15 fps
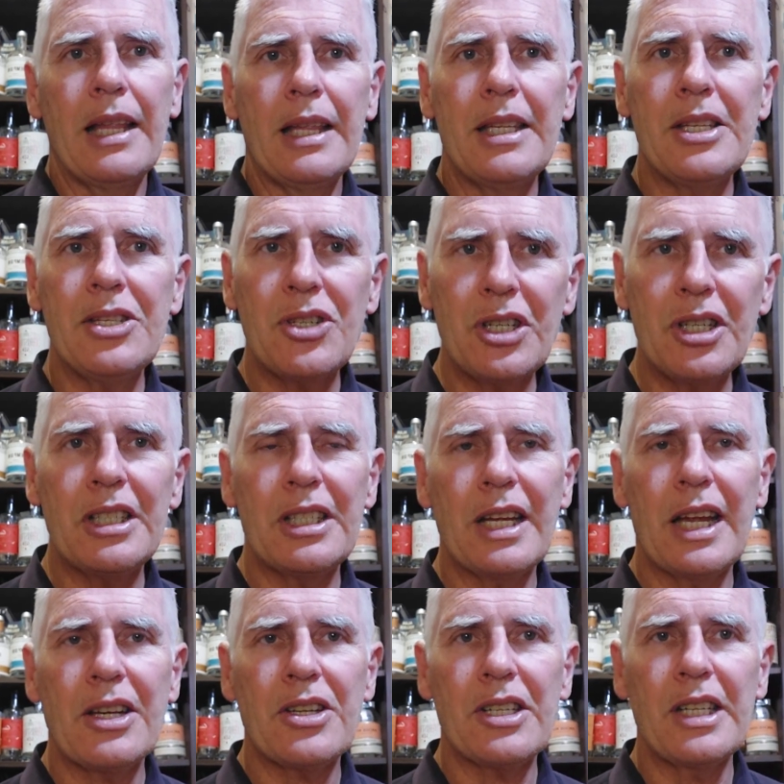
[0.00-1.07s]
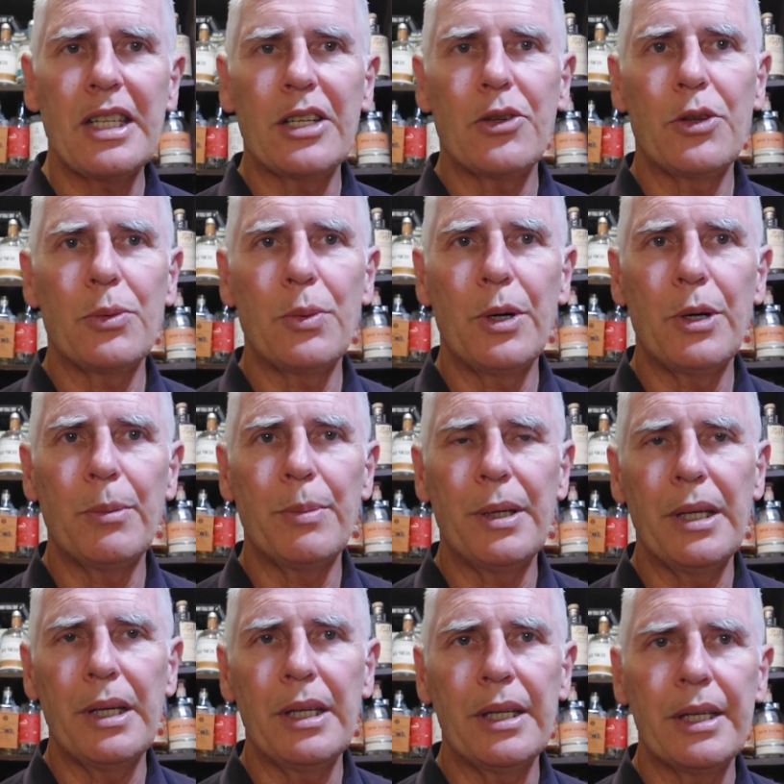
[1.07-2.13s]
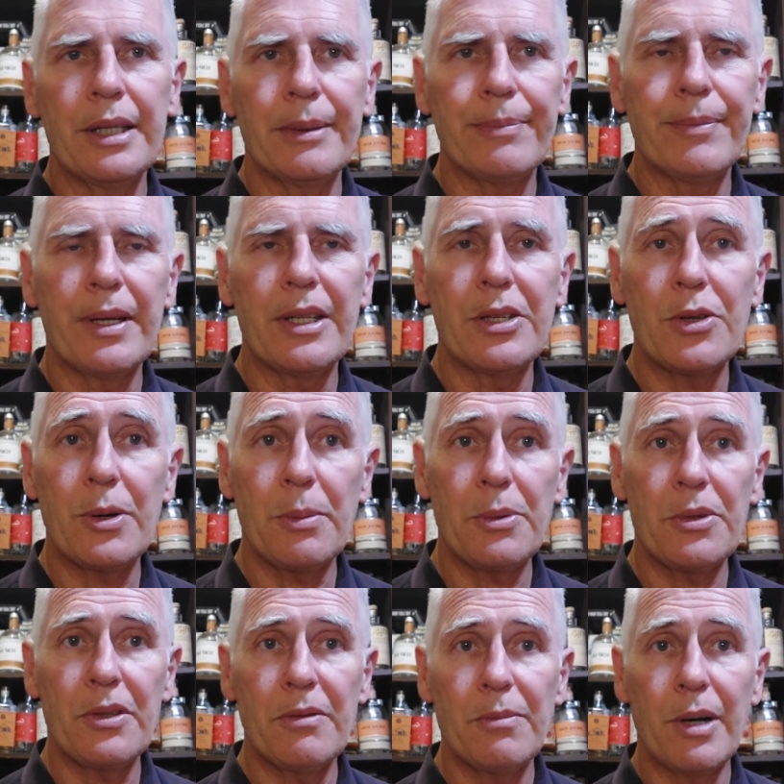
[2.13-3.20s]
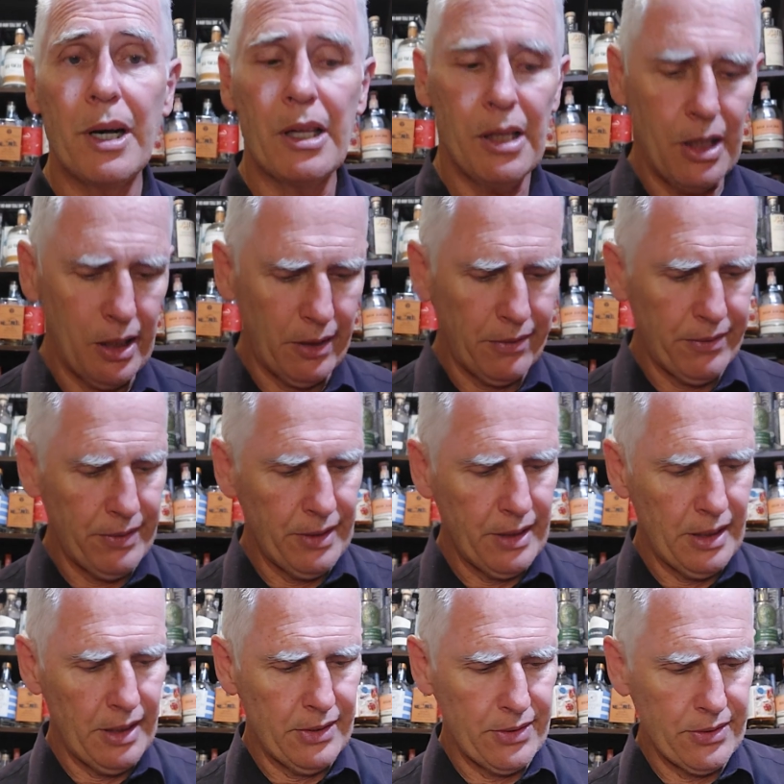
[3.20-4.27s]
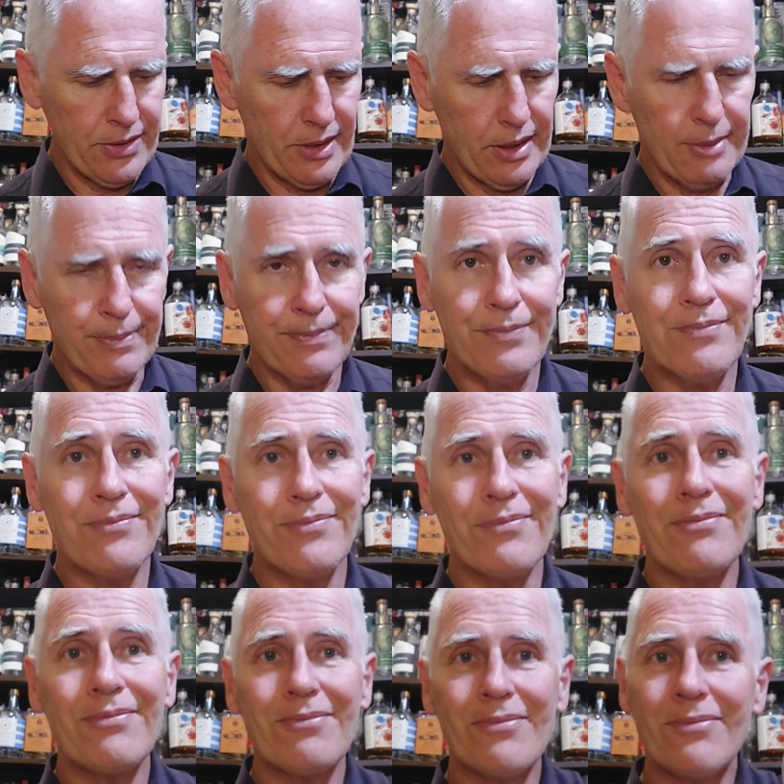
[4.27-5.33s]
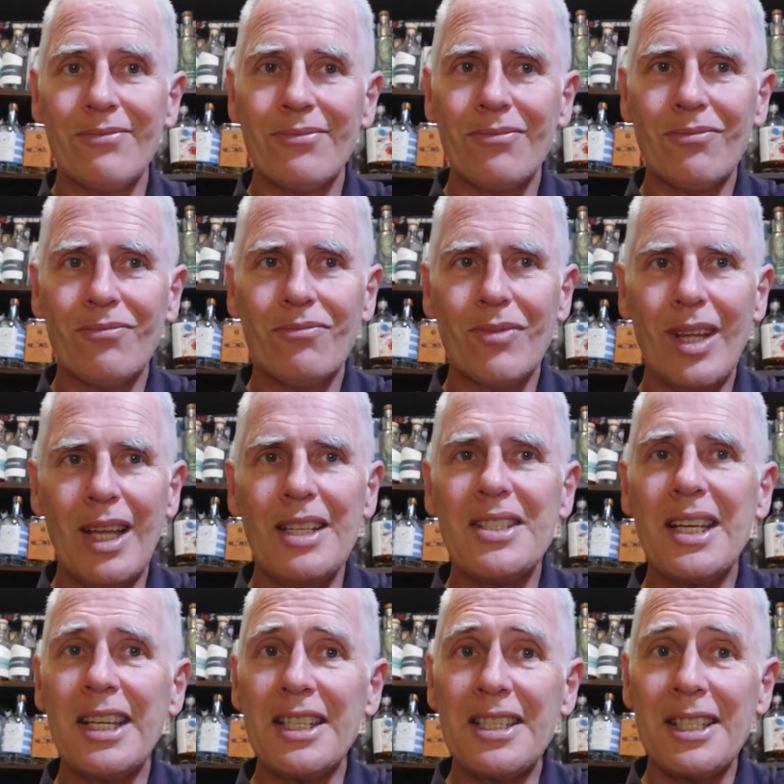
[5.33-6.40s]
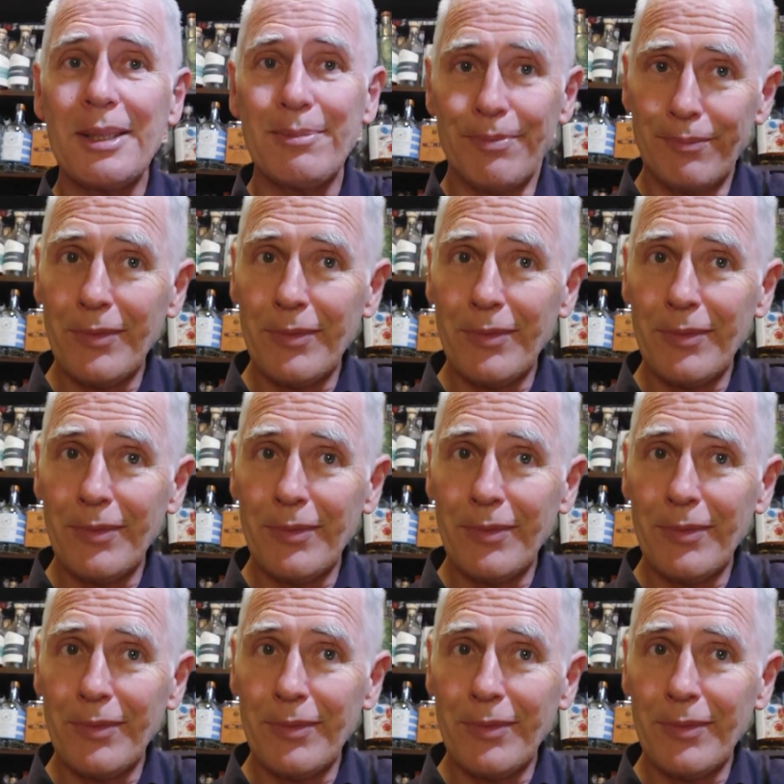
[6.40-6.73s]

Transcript: this gin actually could well be um, a description of my life. It's um, insanity